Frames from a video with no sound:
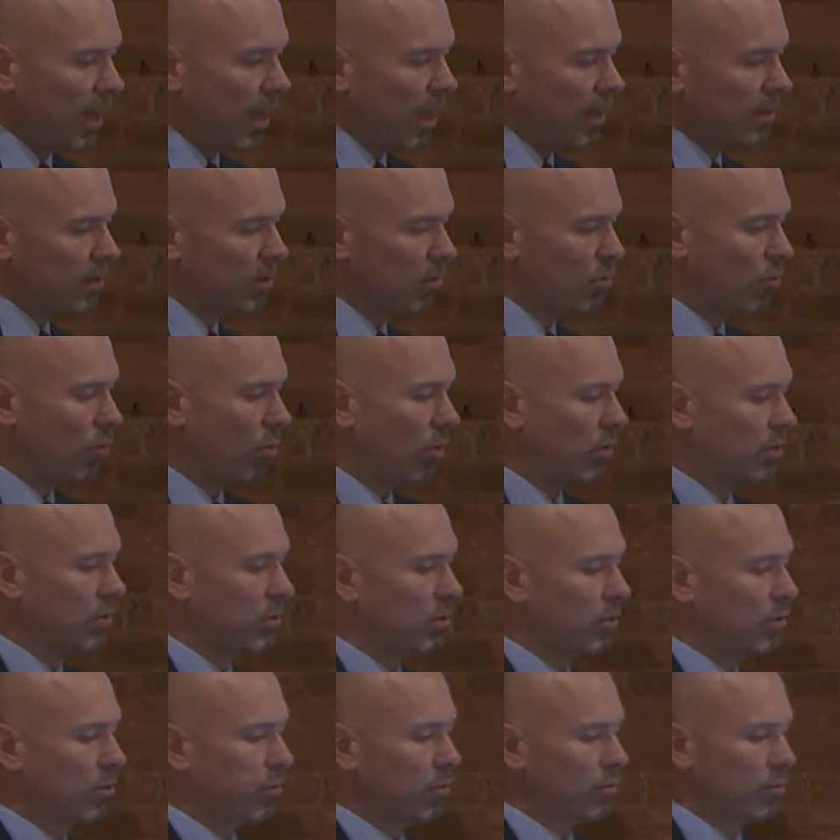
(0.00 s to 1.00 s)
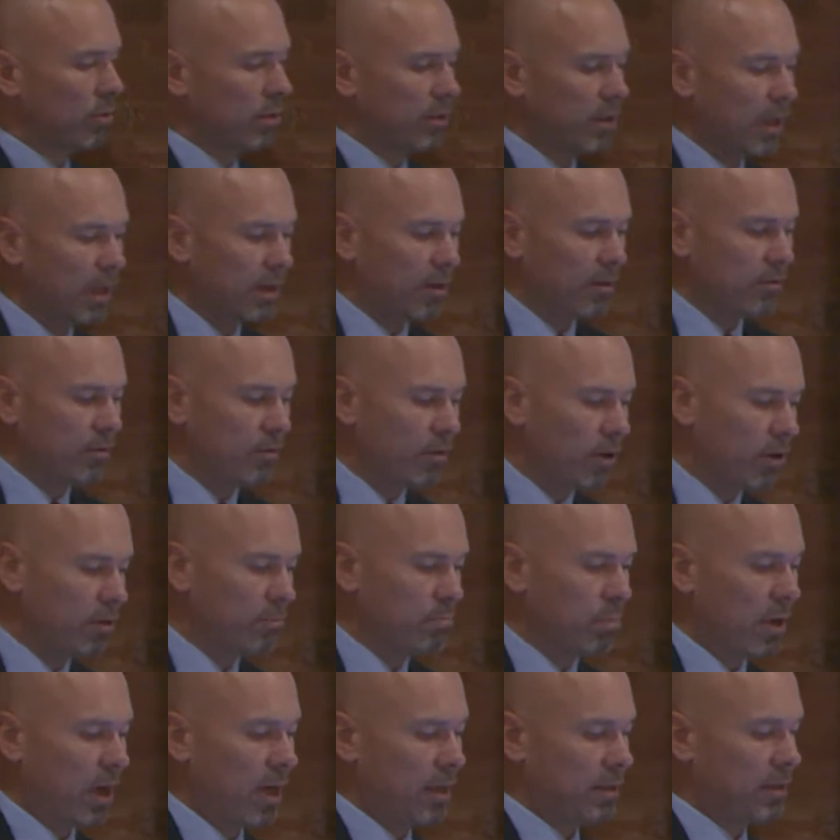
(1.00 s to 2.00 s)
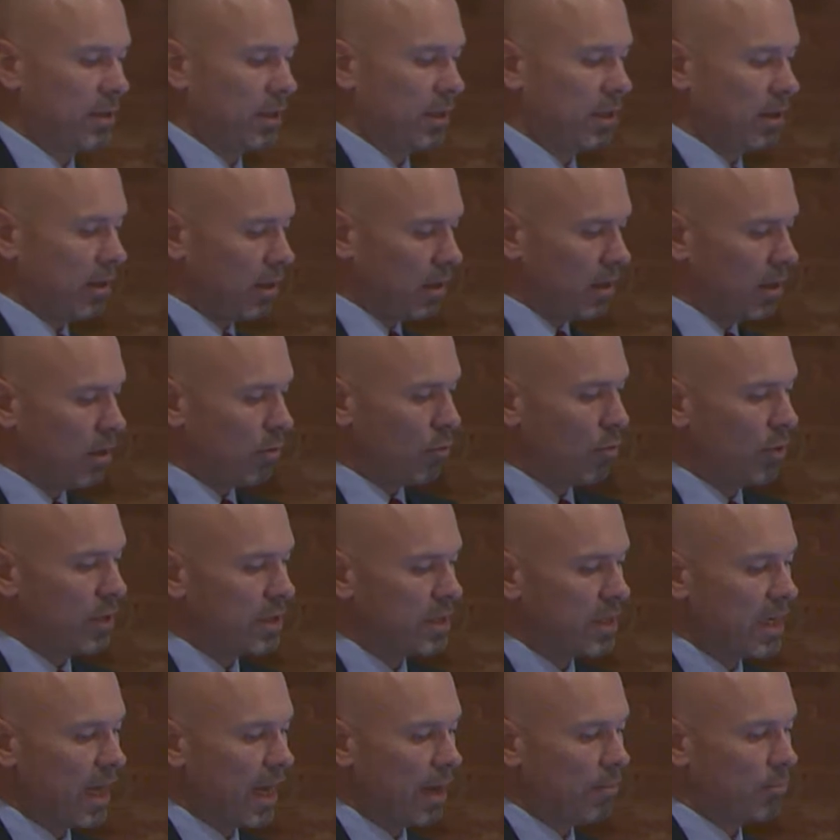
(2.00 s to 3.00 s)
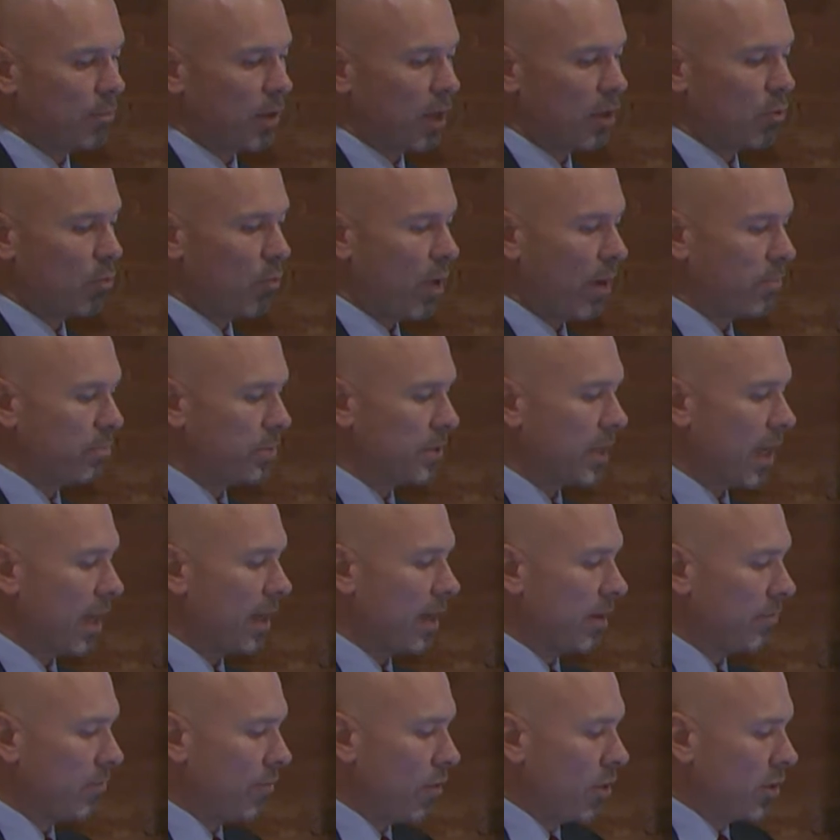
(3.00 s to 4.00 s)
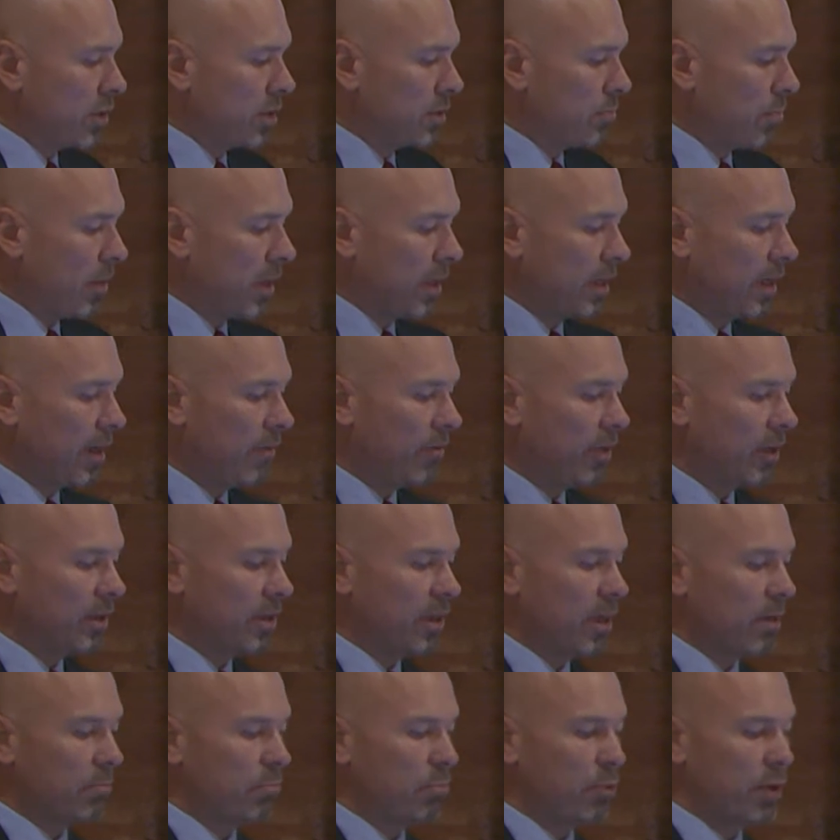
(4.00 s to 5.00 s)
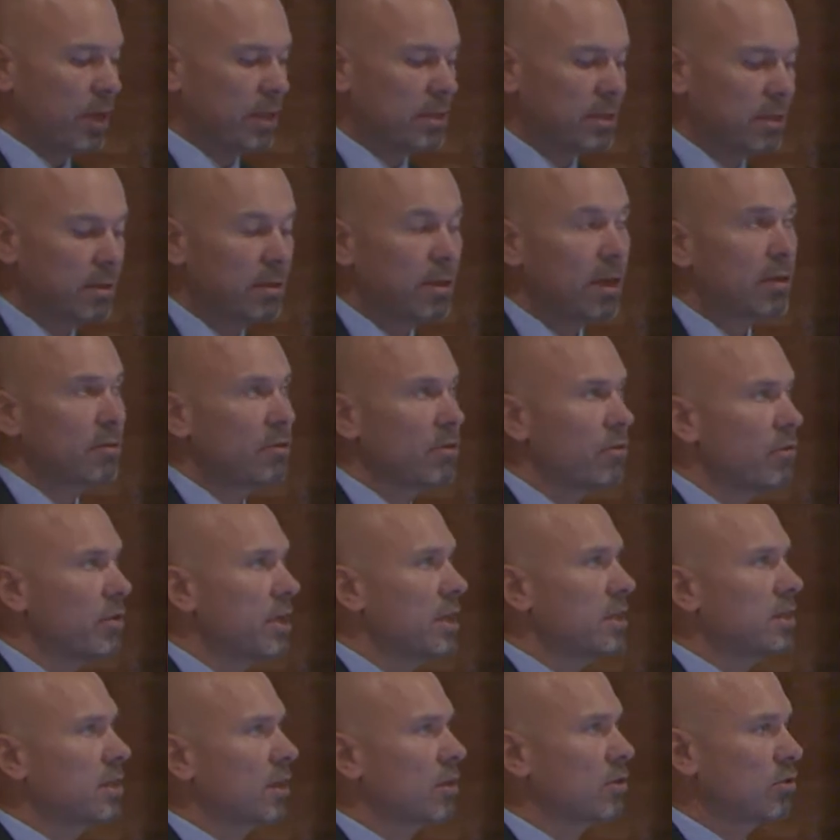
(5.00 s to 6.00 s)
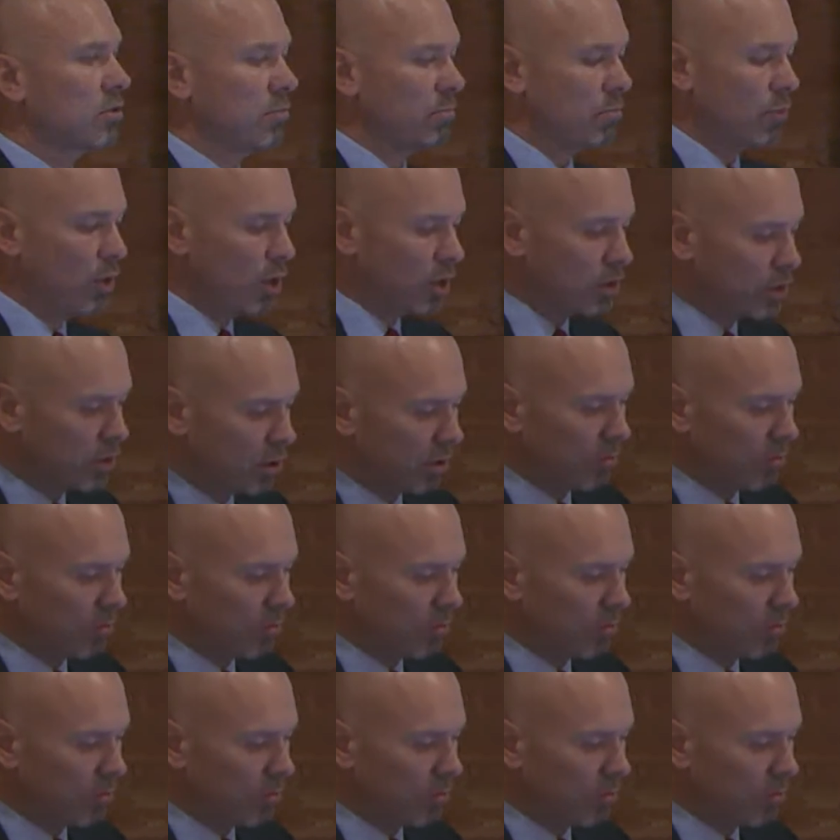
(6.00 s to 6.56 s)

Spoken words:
And the court concluded that a third party who is named on a website advertisement giving the impression that there is a commercial